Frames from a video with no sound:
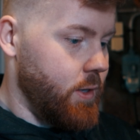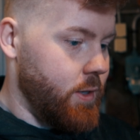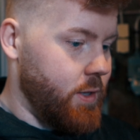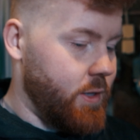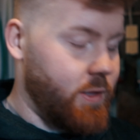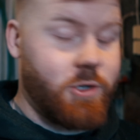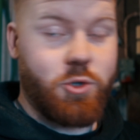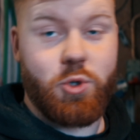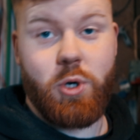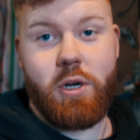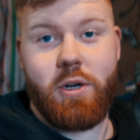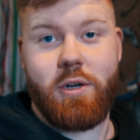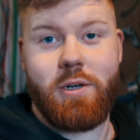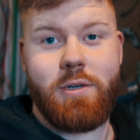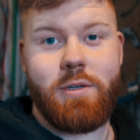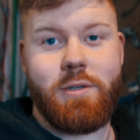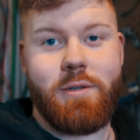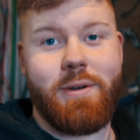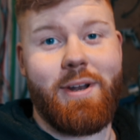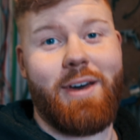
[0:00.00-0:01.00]
in the trunk
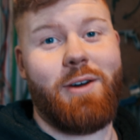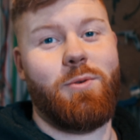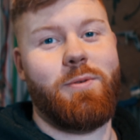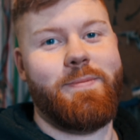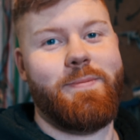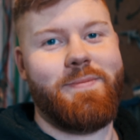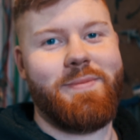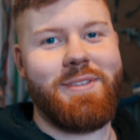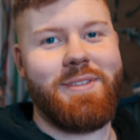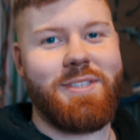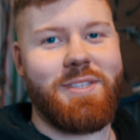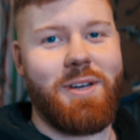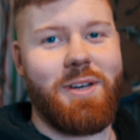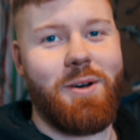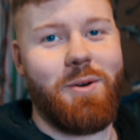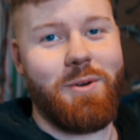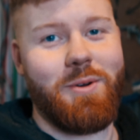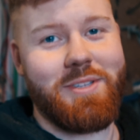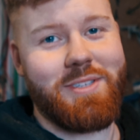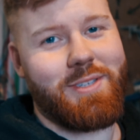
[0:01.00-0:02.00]
now.
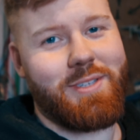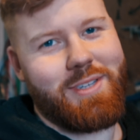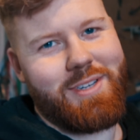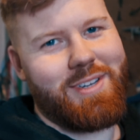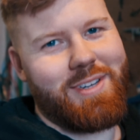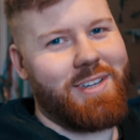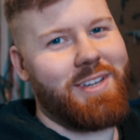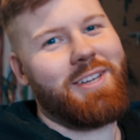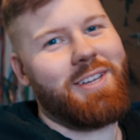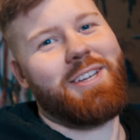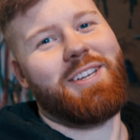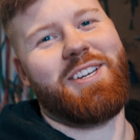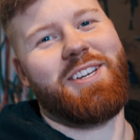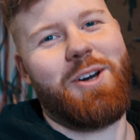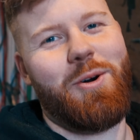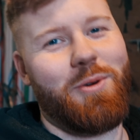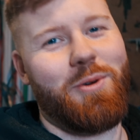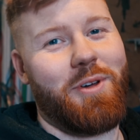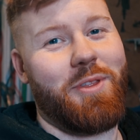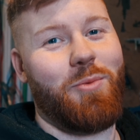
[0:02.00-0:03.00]
So it's
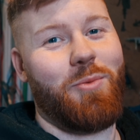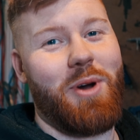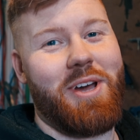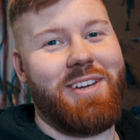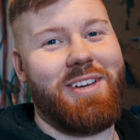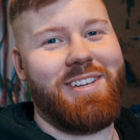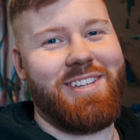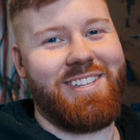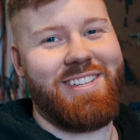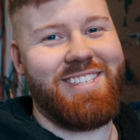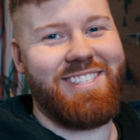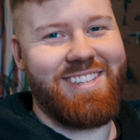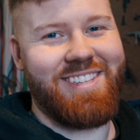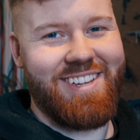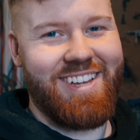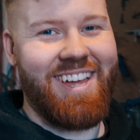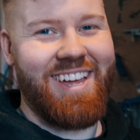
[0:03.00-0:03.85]
going on the way at least.